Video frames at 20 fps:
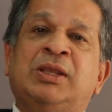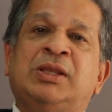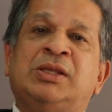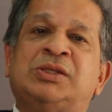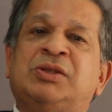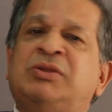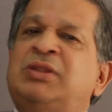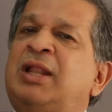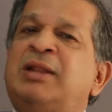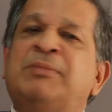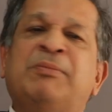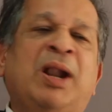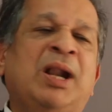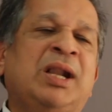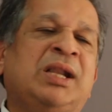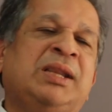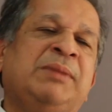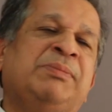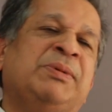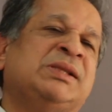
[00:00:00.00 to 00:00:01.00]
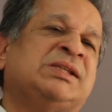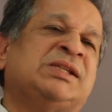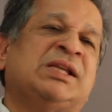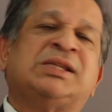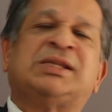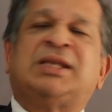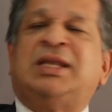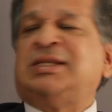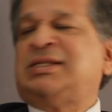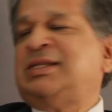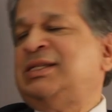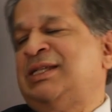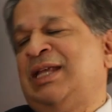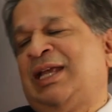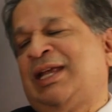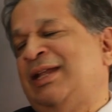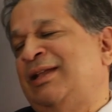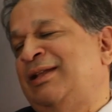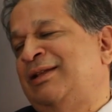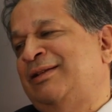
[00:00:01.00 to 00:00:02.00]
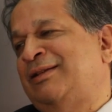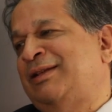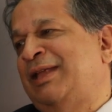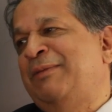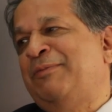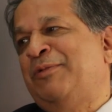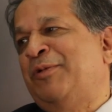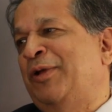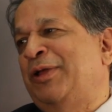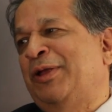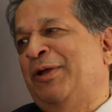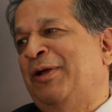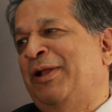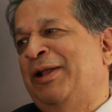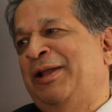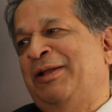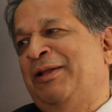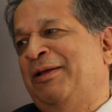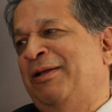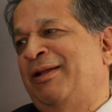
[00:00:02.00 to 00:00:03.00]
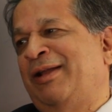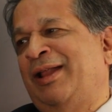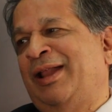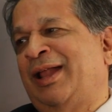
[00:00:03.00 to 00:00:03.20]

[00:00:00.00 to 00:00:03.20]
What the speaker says: So there are multiple such cases. I can keep going on and on.